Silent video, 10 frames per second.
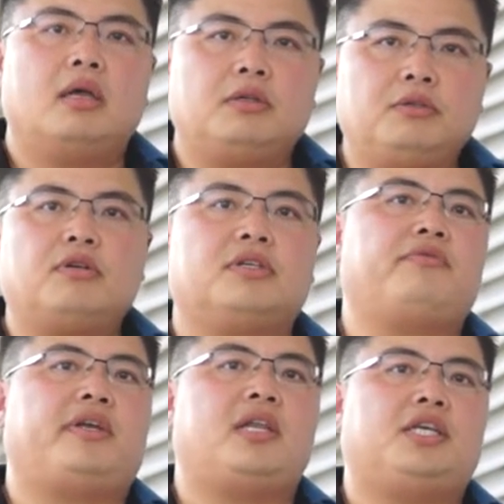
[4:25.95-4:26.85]

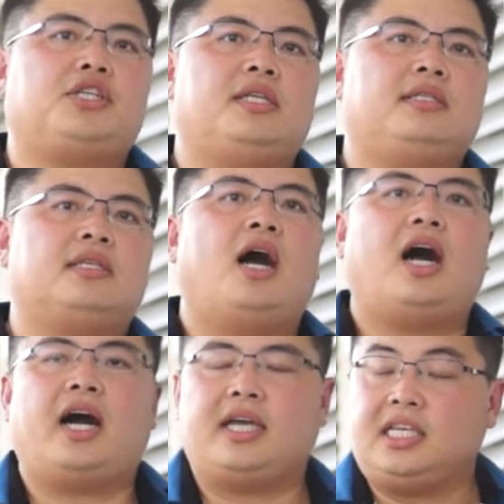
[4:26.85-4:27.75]
glucose regulations
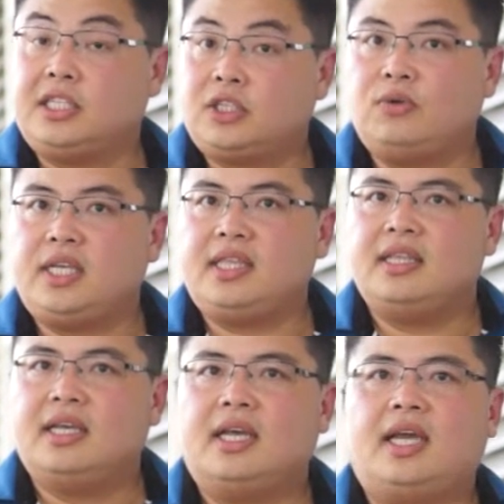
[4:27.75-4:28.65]
are insulin
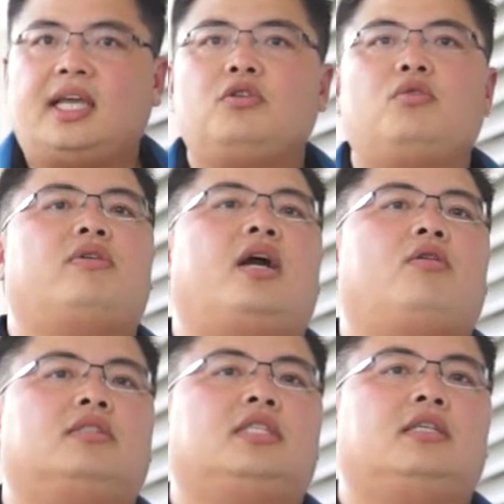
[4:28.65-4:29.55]
and
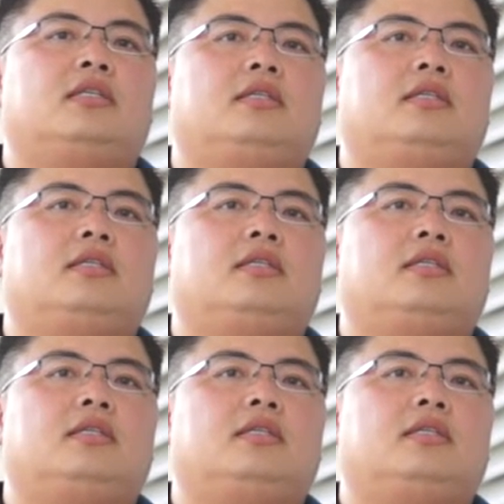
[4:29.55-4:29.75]
glucagon.